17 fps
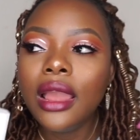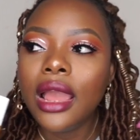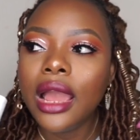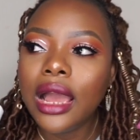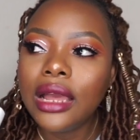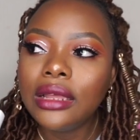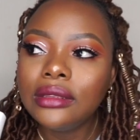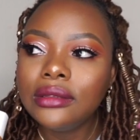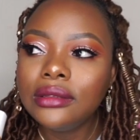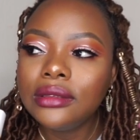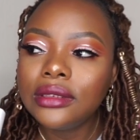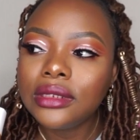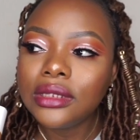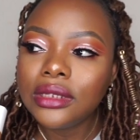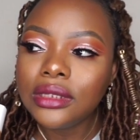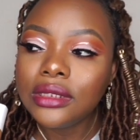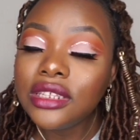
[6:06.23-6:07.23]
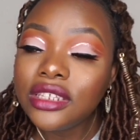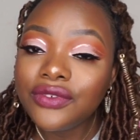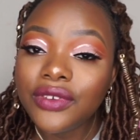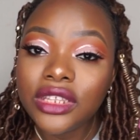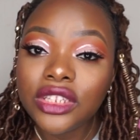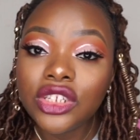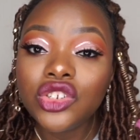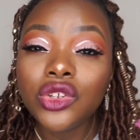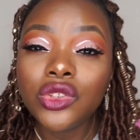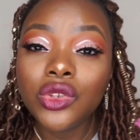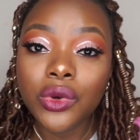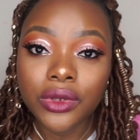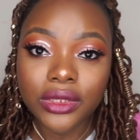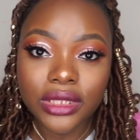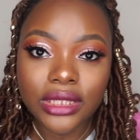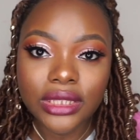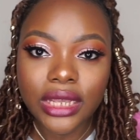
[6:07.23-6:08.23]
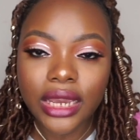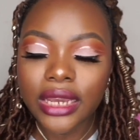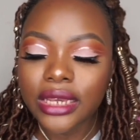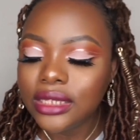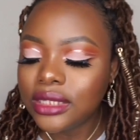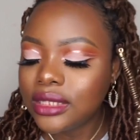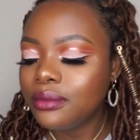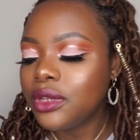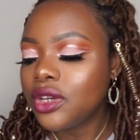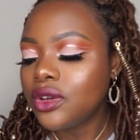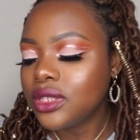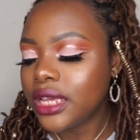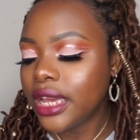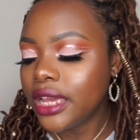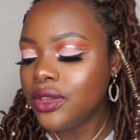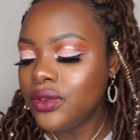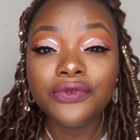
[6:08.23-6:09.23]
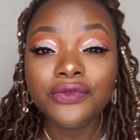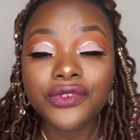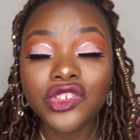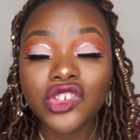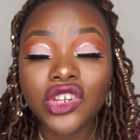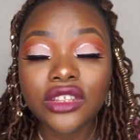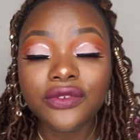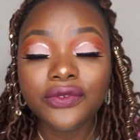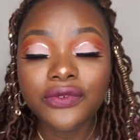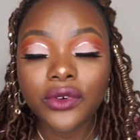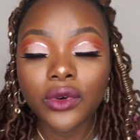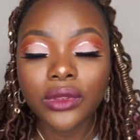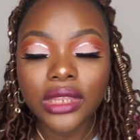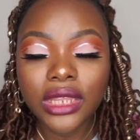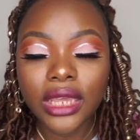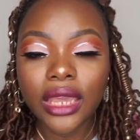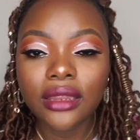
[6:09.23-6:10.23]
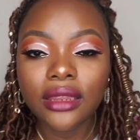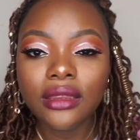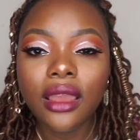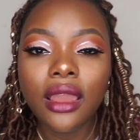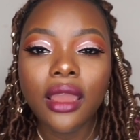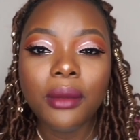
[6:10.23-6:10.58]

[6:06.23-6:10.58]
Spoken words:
And this foundation oxidize because I use shade 410.